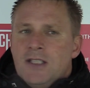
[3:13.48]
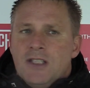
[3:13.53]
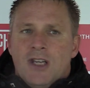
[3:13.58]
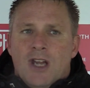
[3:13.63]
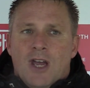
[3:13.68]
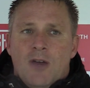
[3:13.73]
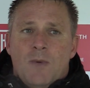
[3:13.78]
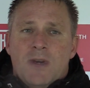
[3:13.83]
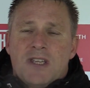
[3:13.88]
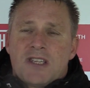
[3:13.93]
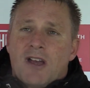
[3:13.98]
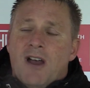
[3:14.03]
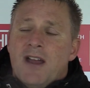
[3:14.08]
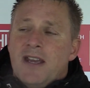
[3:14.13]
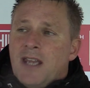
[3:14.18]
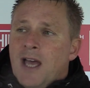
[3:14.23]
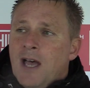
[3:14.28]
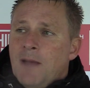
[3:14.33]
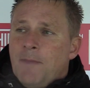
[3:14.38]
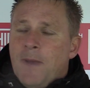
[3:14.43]
we
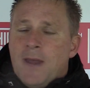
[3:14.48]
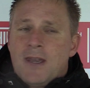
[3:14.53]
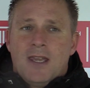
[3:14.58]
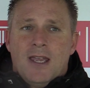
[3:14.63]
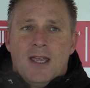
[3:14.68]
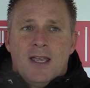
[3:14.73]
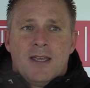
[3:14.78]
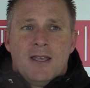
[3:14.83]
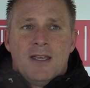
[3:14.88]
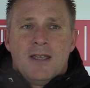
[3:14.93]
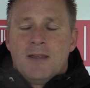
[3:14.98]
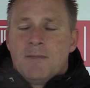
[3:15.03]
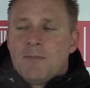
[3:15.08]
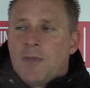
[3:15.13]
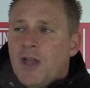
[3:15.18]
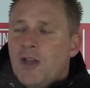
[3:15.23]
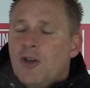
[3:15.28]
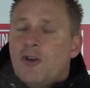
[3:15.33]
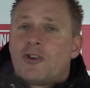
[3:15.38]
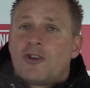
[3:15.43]
tighten up, and
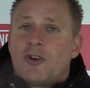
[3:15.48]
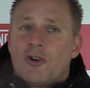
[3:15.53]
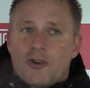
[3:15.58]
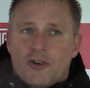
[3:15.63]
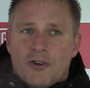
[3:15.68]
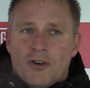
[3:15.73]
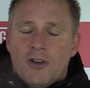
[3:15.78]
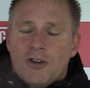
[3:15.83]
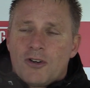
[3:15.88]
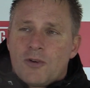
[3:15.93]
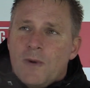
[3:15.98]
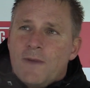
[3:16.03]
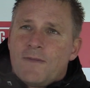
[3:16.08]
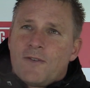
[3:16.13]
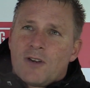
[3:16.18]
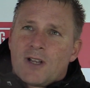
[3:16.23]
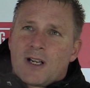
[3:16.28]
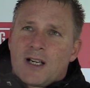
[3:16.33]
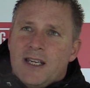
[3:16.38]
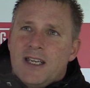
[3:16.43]
by hook or crook
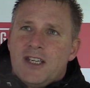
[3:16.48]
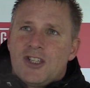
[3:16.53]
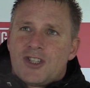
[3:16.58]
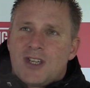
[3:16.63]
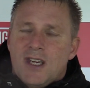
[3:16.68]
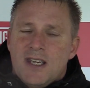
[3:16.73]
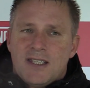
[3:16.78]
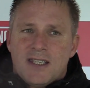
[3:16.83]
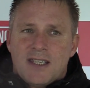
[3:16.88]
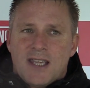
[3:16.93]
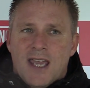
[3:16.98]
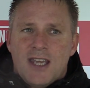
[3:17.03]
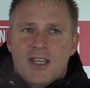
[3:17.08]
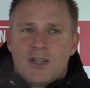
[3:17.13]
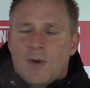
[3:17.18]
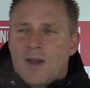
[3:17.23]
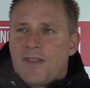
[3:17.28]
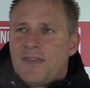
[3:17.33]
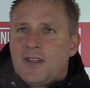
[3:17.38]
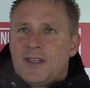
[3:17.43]
we've got a clean sheet today.
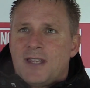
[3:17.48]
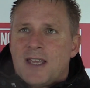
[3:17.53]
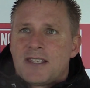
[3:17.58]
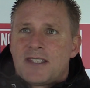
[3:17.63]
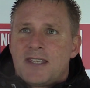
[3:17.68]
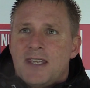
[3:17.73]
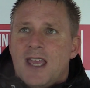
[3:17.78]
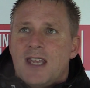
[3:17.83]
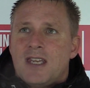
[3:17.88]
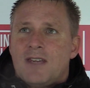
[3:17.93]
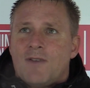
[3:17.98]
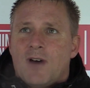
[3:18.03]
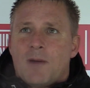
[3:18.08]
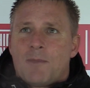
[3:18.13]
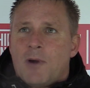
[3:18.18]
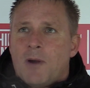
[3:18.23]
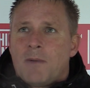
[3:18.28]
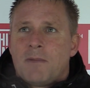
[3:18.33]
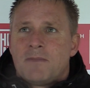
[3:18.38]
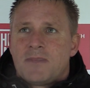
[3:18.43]
Do I think that's the end of
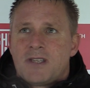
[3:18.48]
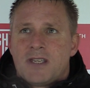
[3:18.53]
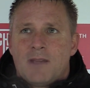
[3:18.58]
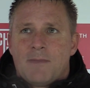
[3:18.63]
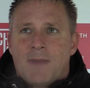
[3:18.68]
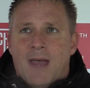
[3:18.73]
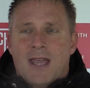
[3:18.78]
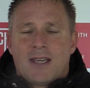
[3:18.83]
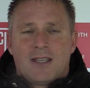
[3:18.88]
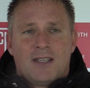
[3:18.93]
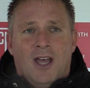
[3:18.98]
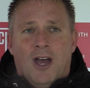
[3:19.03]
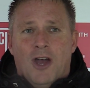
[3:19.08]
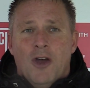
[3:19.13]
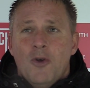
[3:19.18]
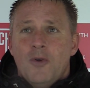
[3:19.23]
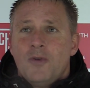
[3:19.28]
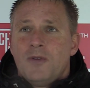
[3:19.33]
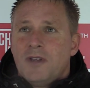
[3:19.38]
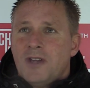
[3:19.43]
our problems at the back?
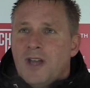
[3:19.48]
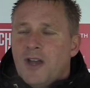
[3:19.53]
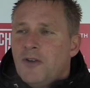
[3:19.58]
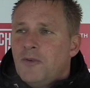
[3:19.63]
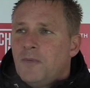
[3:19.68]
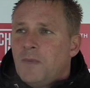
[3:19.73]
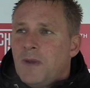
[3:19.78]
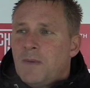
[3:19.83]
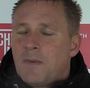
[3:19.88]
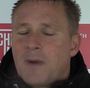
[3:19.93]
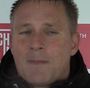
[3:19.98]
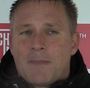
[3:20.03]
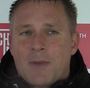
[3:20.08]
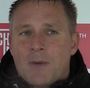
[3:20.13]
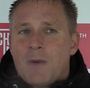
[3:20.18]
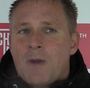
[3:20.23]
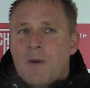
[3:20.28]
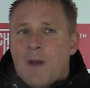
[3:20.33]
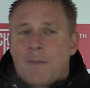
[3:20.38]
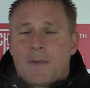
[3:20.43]
No.
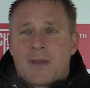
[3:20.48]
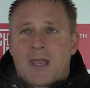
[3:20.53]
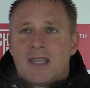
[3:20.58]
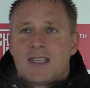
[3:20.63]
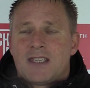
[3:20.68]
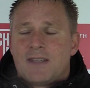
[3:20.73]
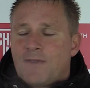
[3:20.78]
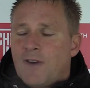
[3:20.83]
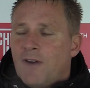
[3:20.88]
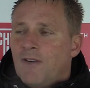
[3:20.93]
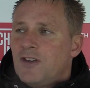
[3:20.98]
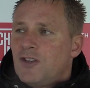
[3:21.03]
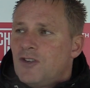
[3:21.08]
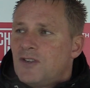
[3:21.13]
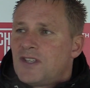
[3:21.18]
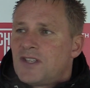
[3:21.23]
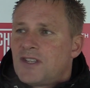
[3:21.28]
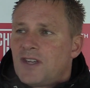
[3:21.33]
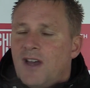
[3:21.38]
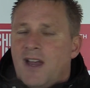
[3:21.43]
We're up against a very
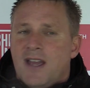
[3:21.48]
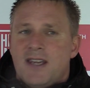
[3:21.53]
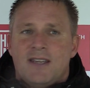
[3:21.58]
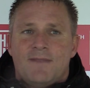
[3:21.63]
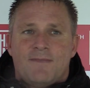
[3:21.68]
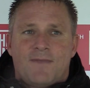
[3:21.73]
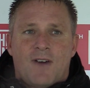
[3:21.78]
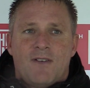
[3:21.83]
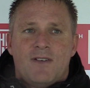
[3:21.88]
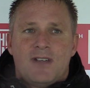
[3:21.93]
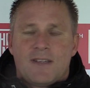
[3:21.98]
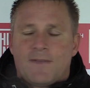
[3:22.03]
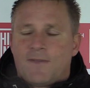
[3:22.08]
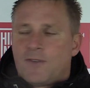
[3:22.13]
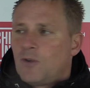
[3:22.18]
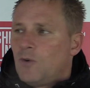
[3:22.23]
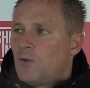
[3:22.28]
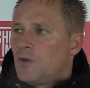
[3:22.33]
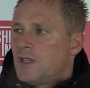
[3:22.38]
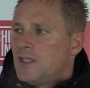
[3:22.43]
good side in very
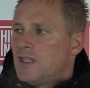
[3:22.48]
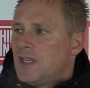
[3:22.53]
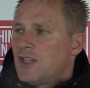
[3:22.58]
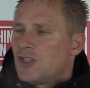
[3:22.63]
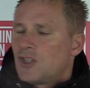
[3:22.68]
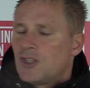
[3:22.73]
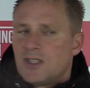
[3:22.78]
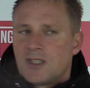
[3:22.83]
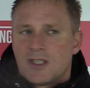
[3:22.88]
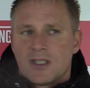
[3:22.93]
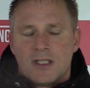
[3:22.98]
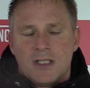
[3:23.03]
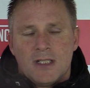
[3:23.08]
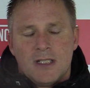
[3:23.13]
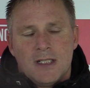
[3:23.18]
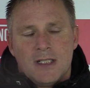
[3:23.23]
difficult conditions.